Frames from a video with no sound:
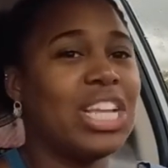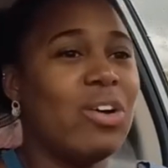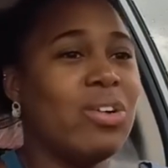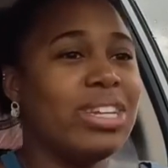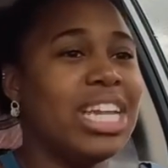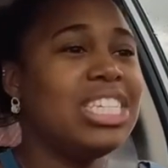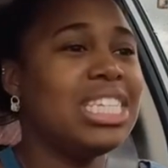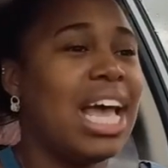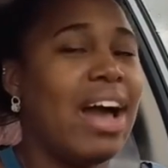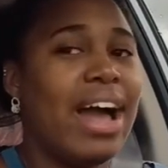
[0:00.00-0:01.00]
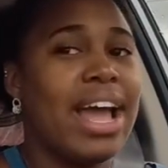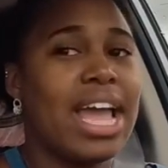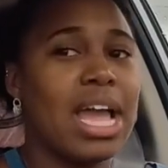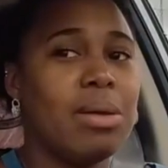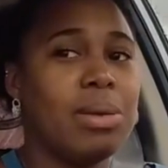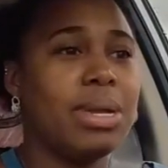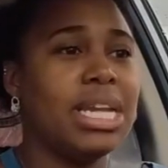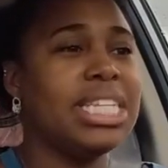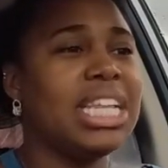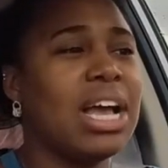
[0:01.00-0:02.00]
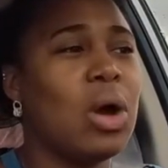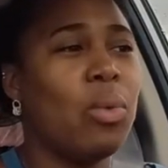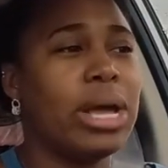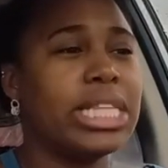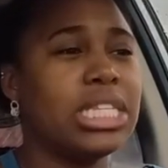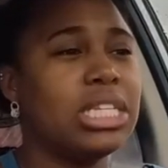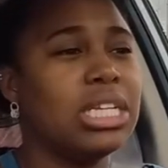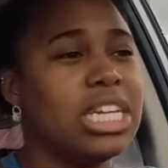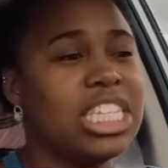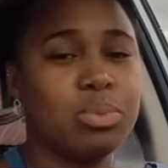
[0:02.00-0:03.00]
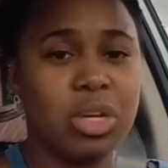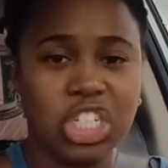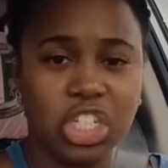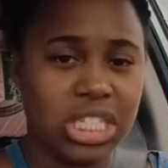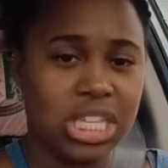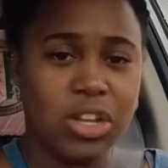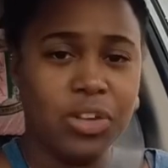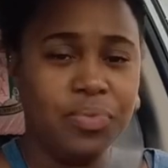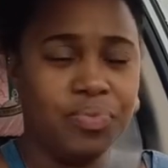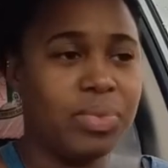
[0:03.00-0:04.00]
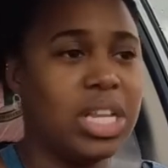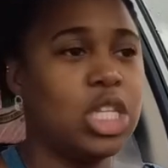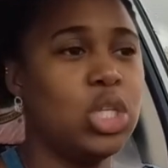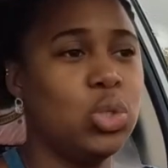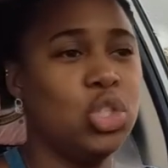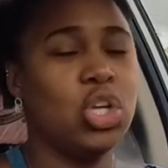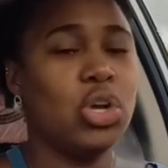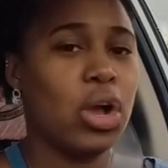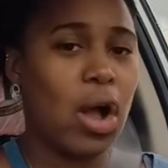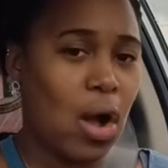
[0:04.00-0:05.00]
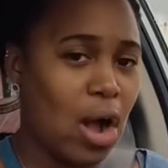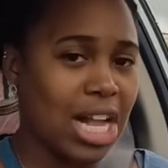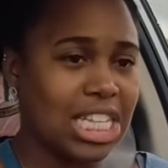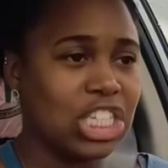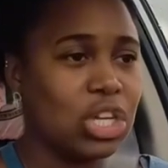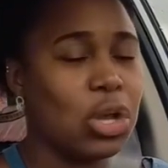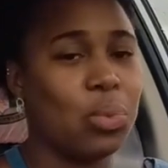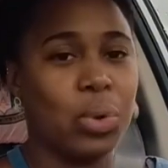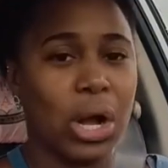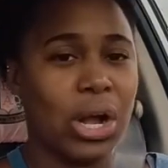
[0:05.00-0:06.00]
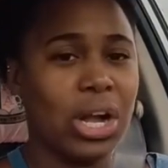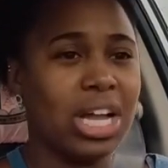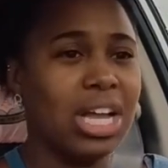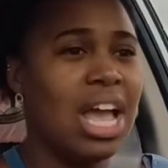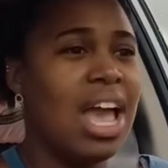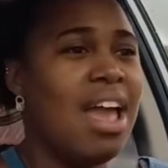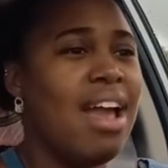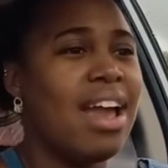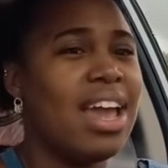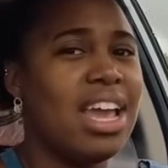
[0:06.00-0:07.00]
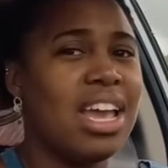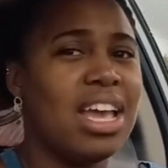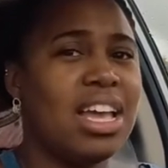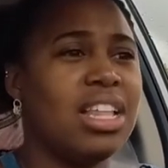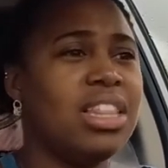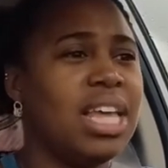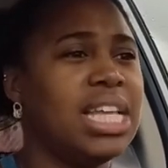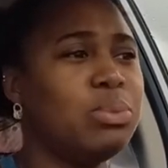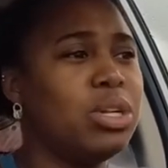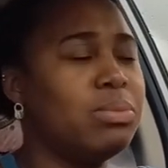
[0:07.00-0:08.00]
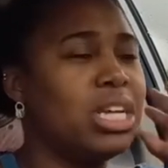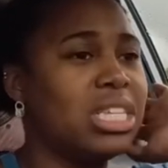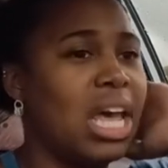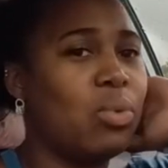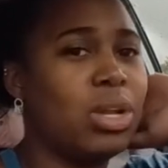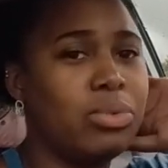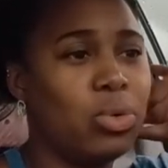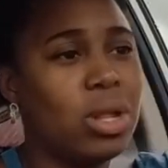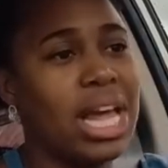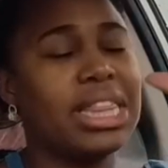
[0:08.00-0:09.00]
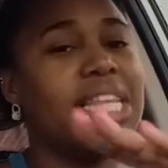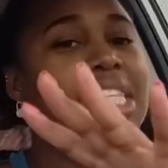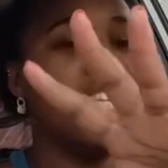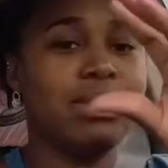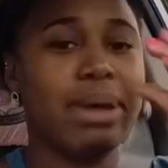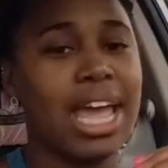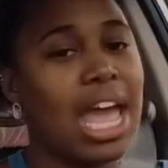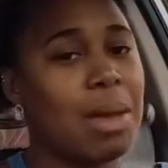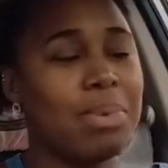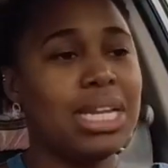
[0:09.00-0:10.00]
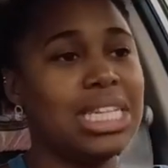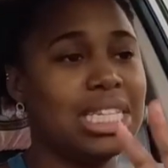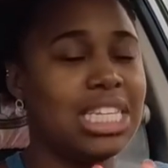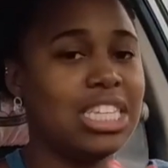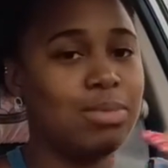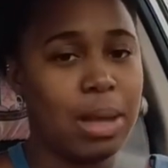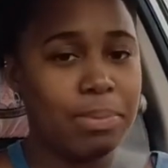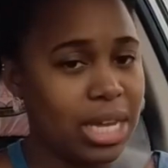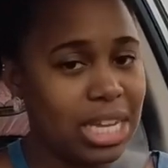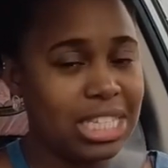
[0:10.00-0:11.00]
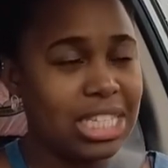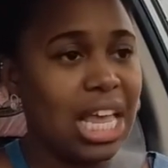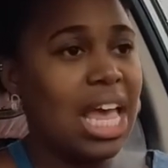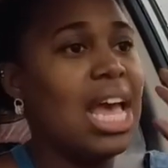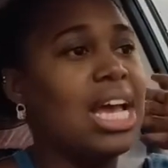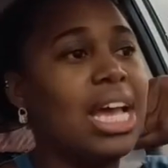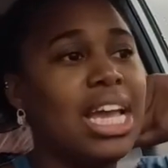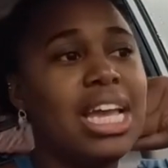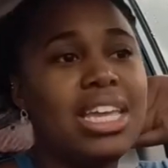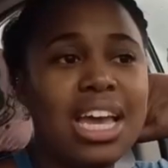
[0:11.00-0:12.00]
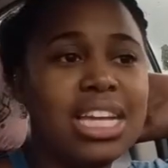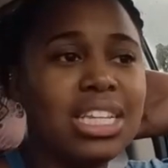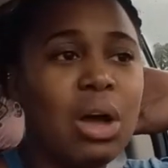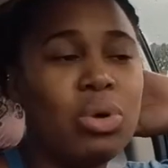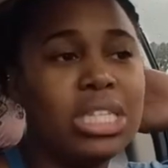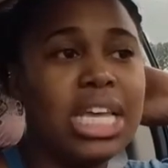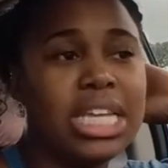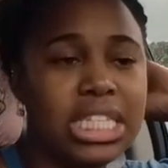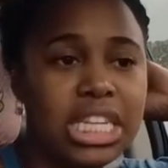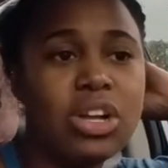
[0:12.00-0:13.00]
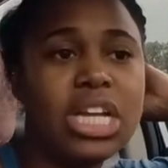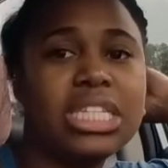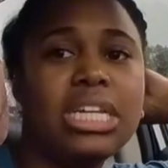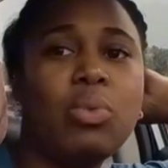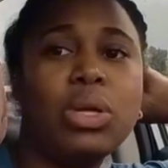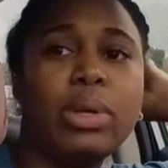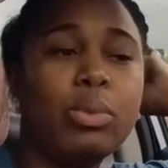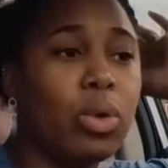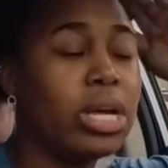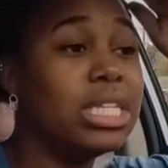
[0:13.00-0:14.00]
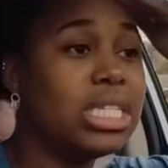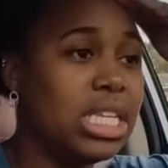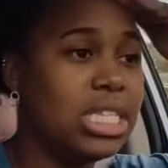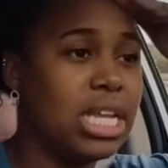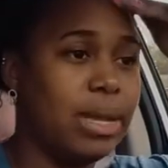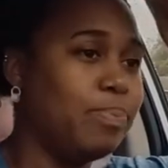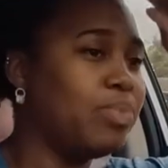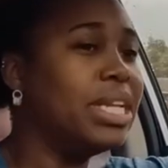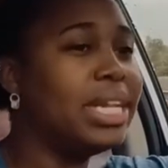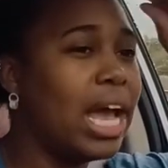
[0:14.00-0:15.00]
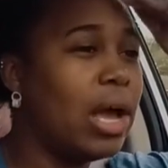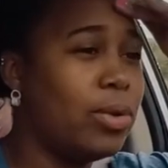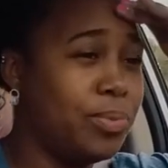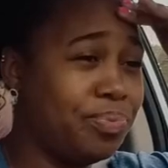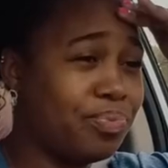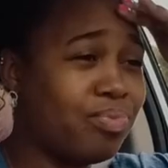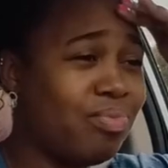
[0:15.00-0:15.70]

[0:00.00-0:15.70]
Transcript: So that's just how I am. And it's like a way to express yourself to show your art, to show your work. And that's pretty much like what I'm doing. Like this is my happiness. This is my peace. And yeah, so I want to take it serious and I want to be more consistent. Now,